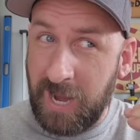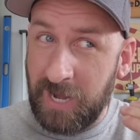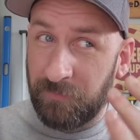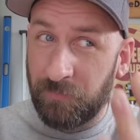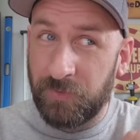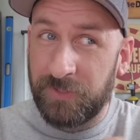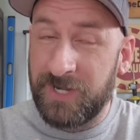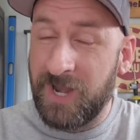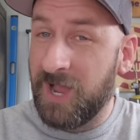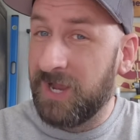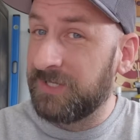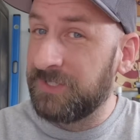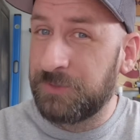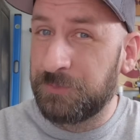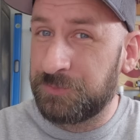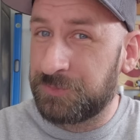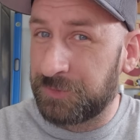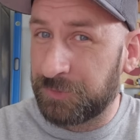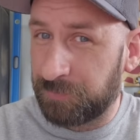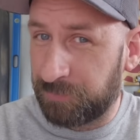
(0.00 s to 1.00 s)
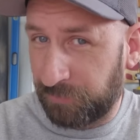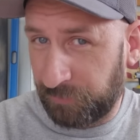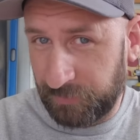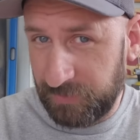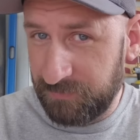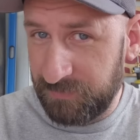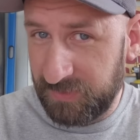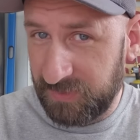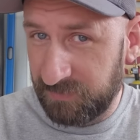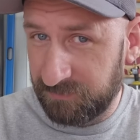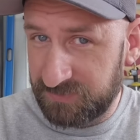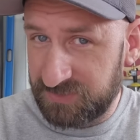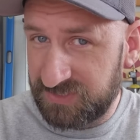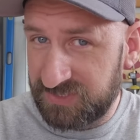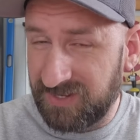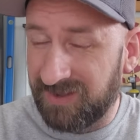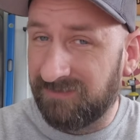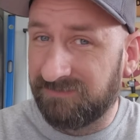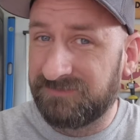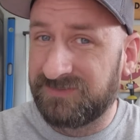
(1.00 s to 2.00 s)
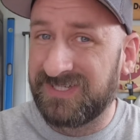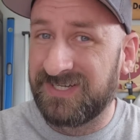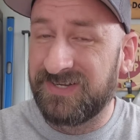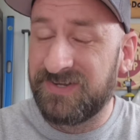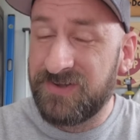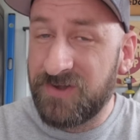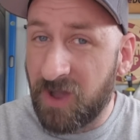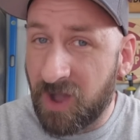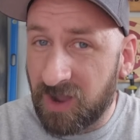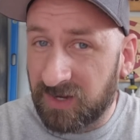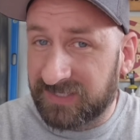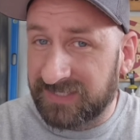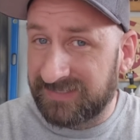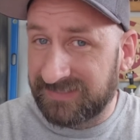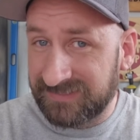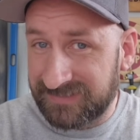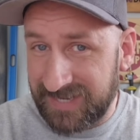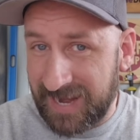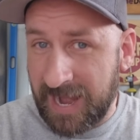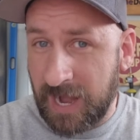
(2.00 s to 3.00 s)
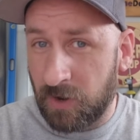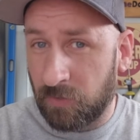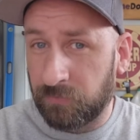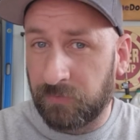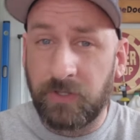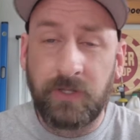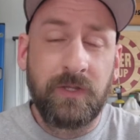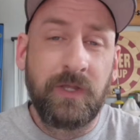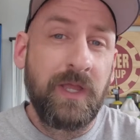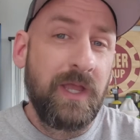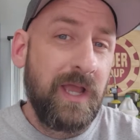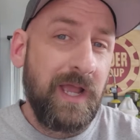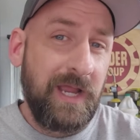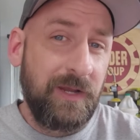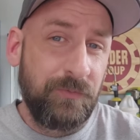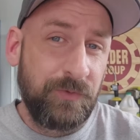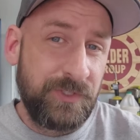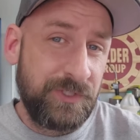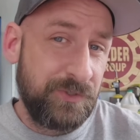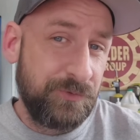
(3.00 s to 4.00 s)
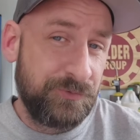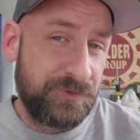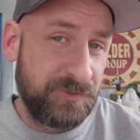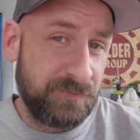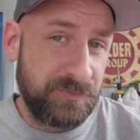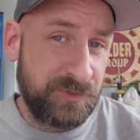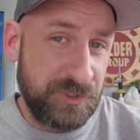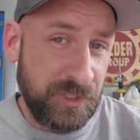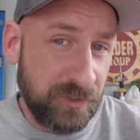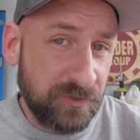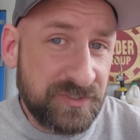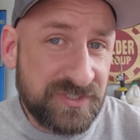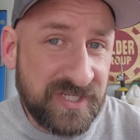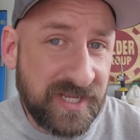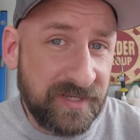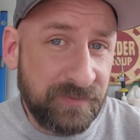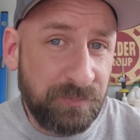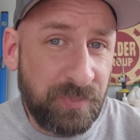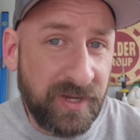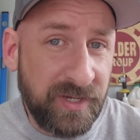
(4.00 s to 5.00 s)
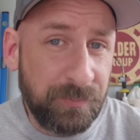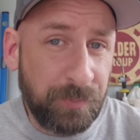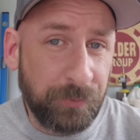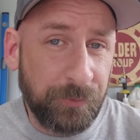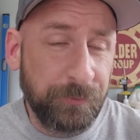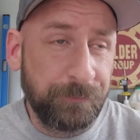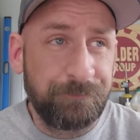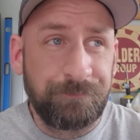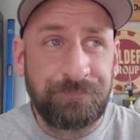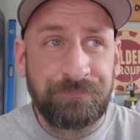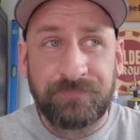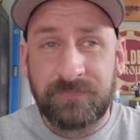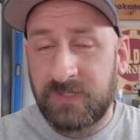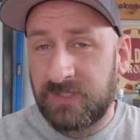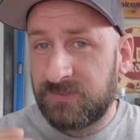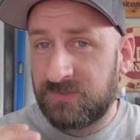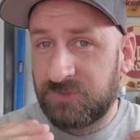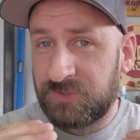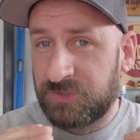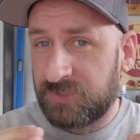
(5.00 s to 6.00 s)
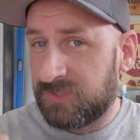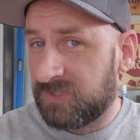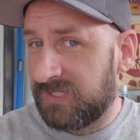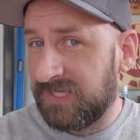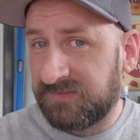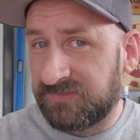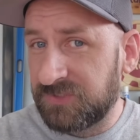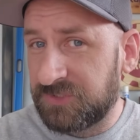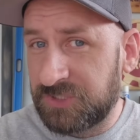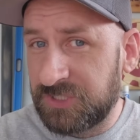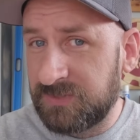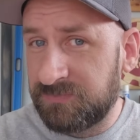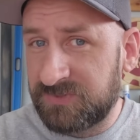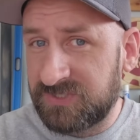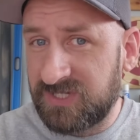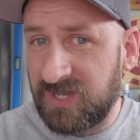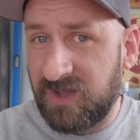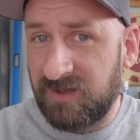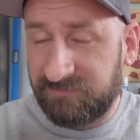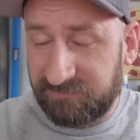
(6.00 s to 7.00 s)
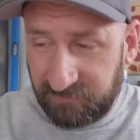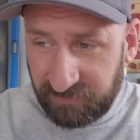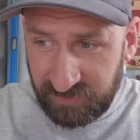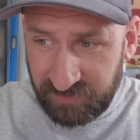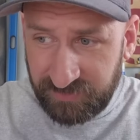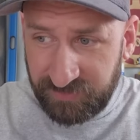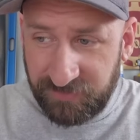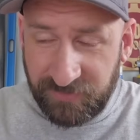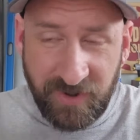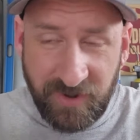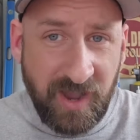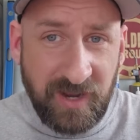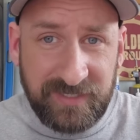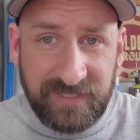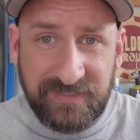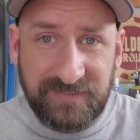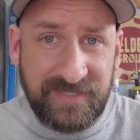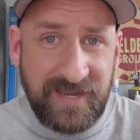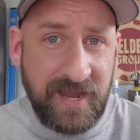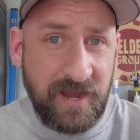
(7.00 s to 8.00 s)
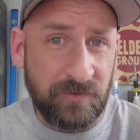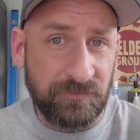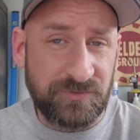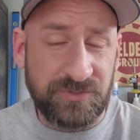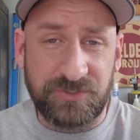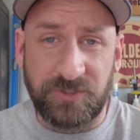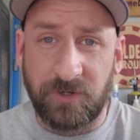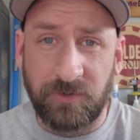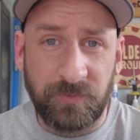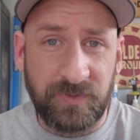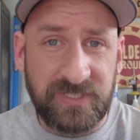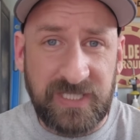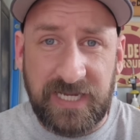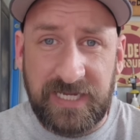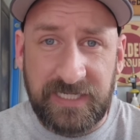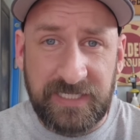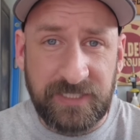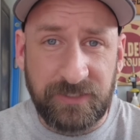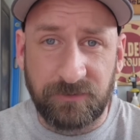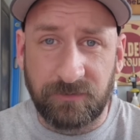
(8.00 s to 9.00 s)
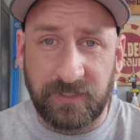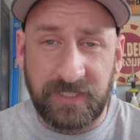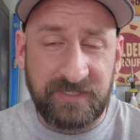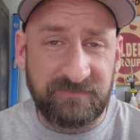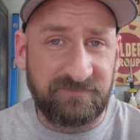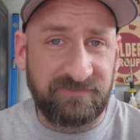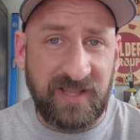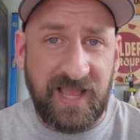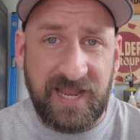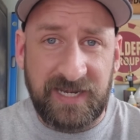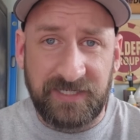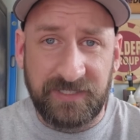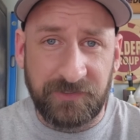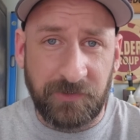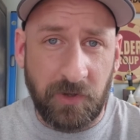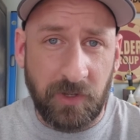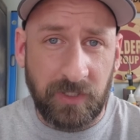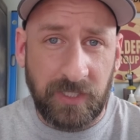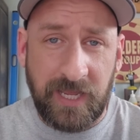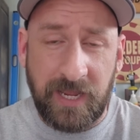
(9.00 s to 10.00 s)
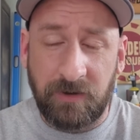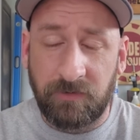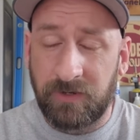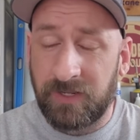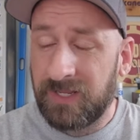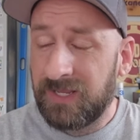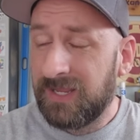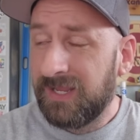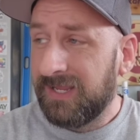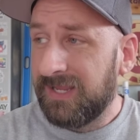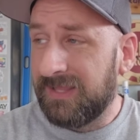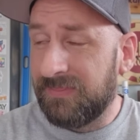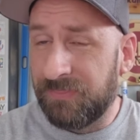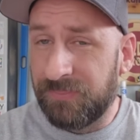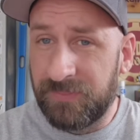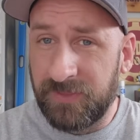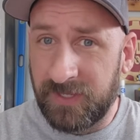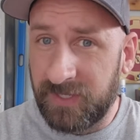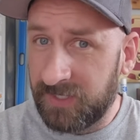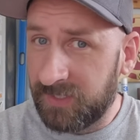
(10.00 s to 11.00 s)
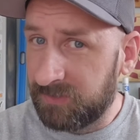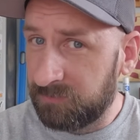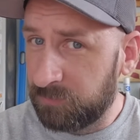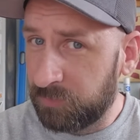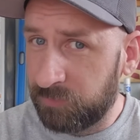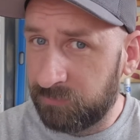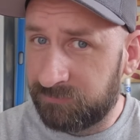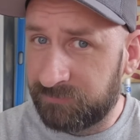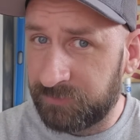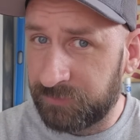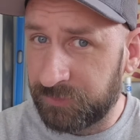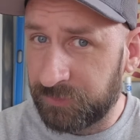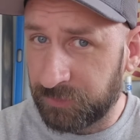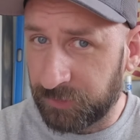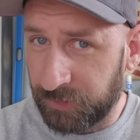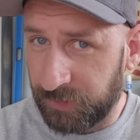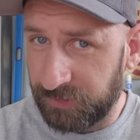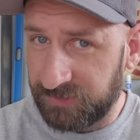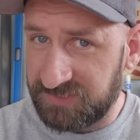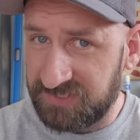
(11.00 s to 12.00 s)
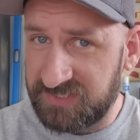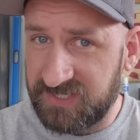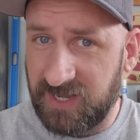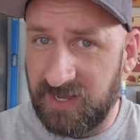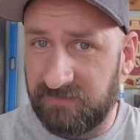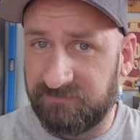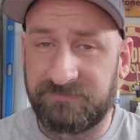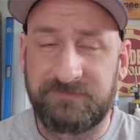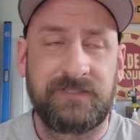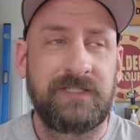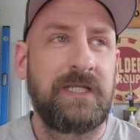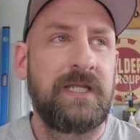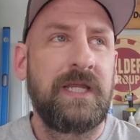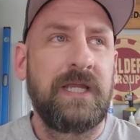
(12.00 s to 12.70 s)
I would not use your premium stuff to knock it down. I would use some junk sandpaper, get the cheap stuff, knock it down, start with 80 grit, flatten it all out, and then move to your good stuff.